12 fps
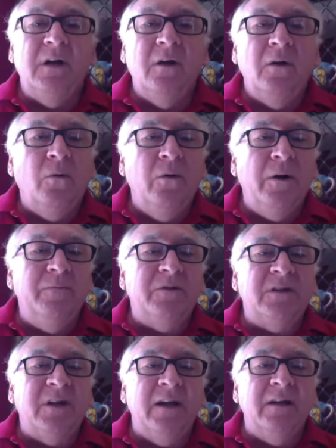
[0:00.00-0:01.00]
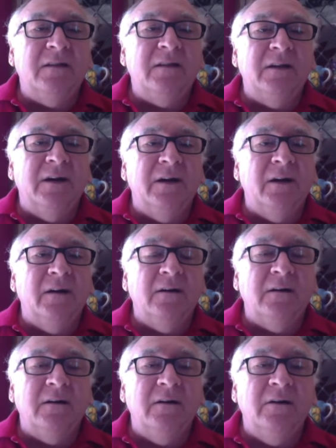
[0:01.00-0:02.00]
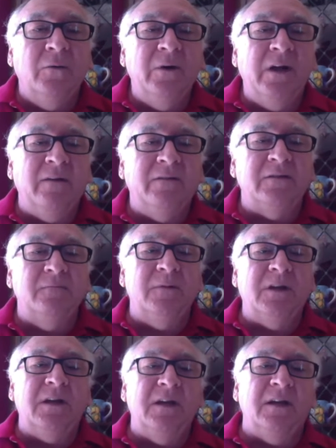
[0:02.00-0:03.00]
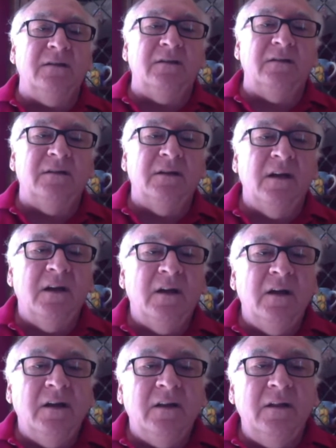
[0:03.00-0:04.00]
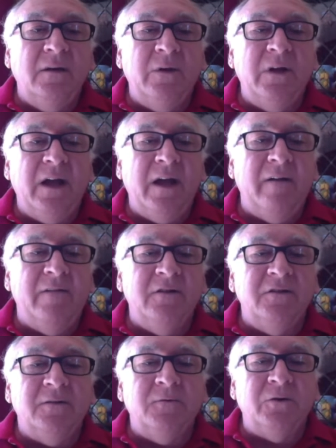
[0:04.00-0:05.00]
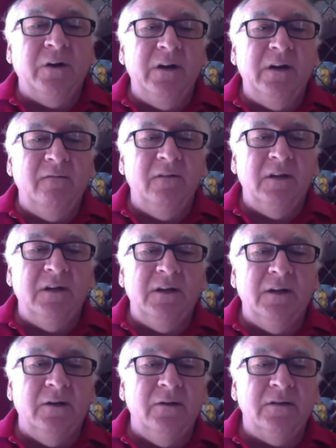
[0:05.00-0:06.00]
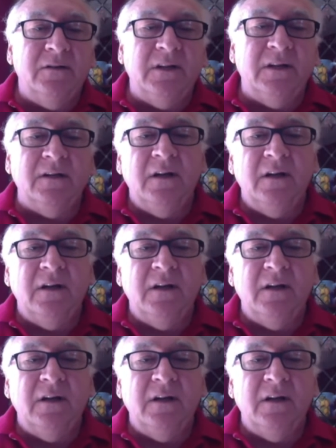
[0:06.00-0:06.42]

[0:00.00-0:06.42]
website there, we have some kits that we have and some training videos that